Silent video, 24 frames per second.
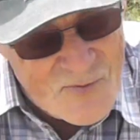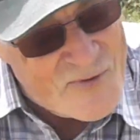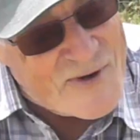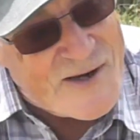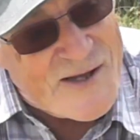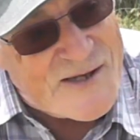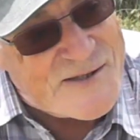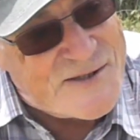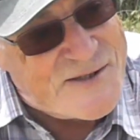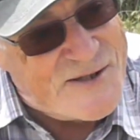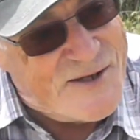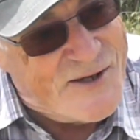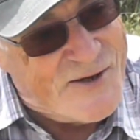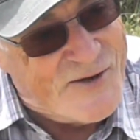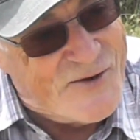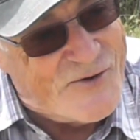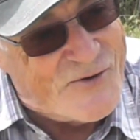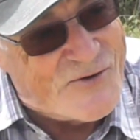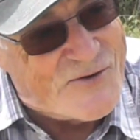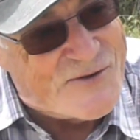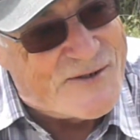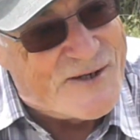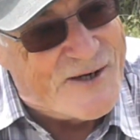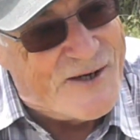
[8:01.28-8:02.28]
What else are you
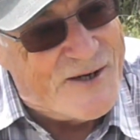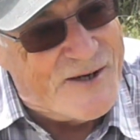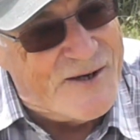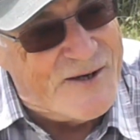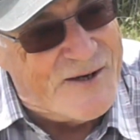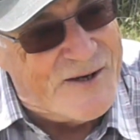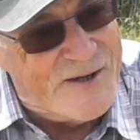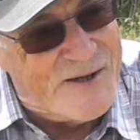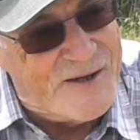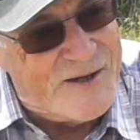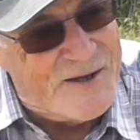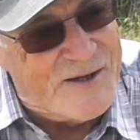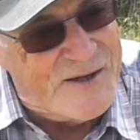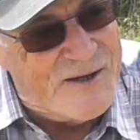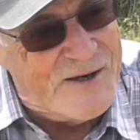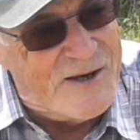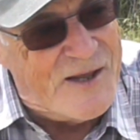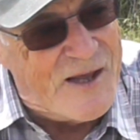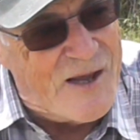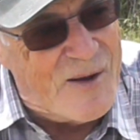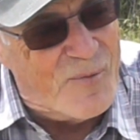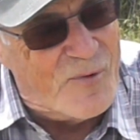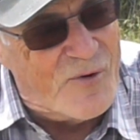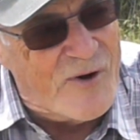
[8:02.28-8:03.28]
interested in
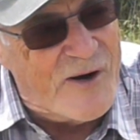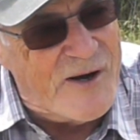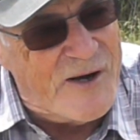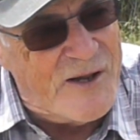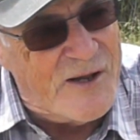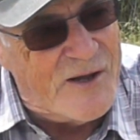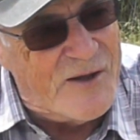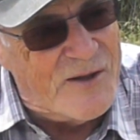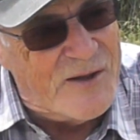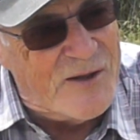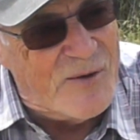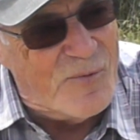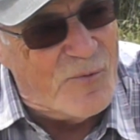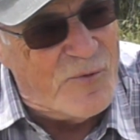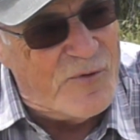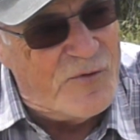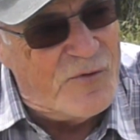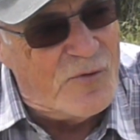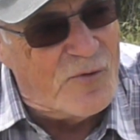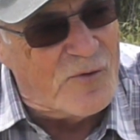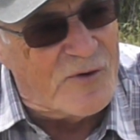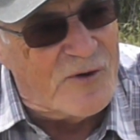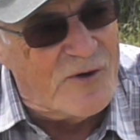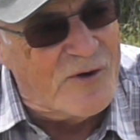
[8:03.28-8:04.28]
ham radio? Then we
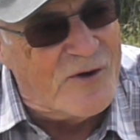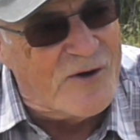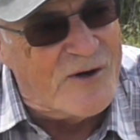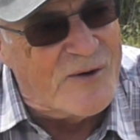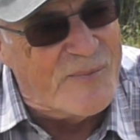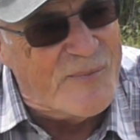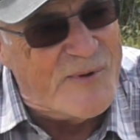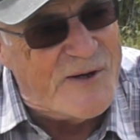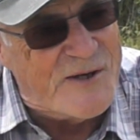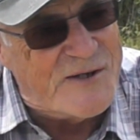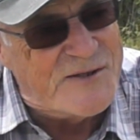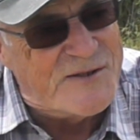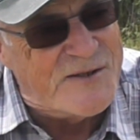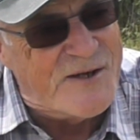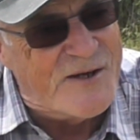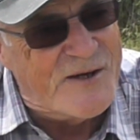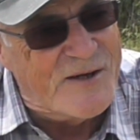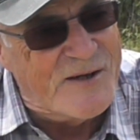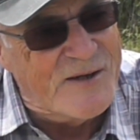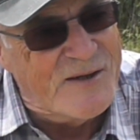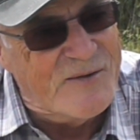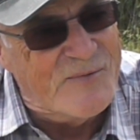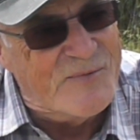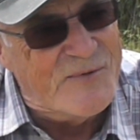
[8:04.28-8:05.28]
talked a lot about
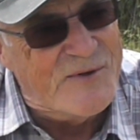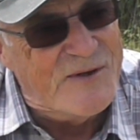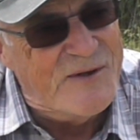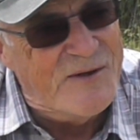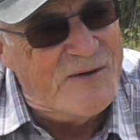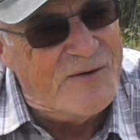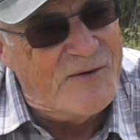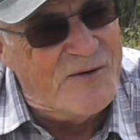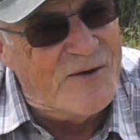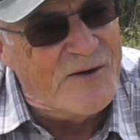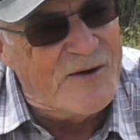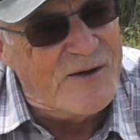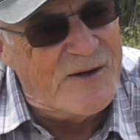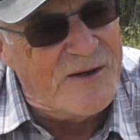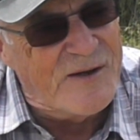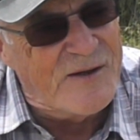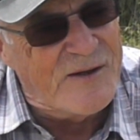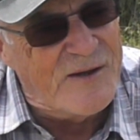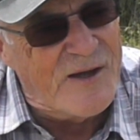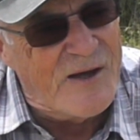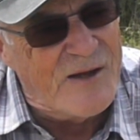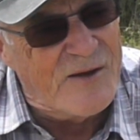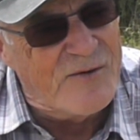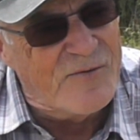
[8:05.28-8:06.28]
SOTA. You got
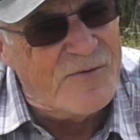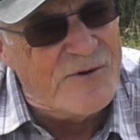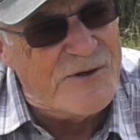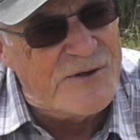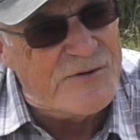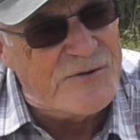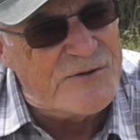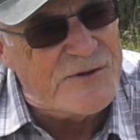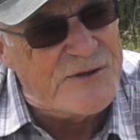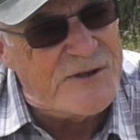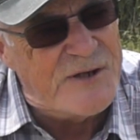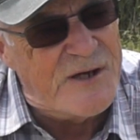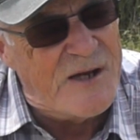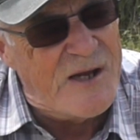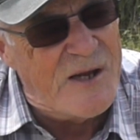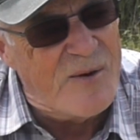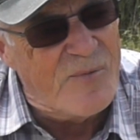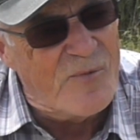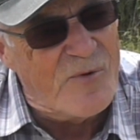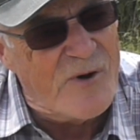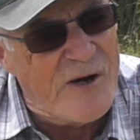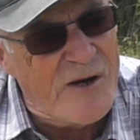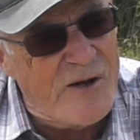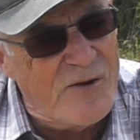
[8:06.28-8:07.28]
other interest in
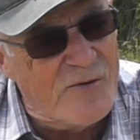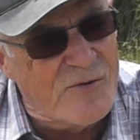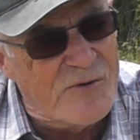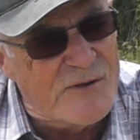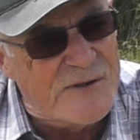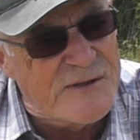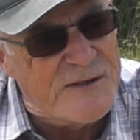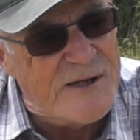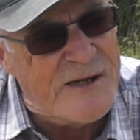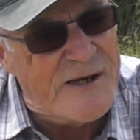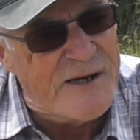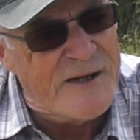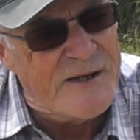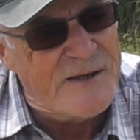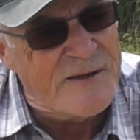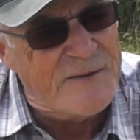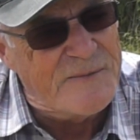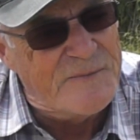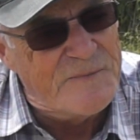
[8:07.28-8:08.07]
ham radio, or is that it?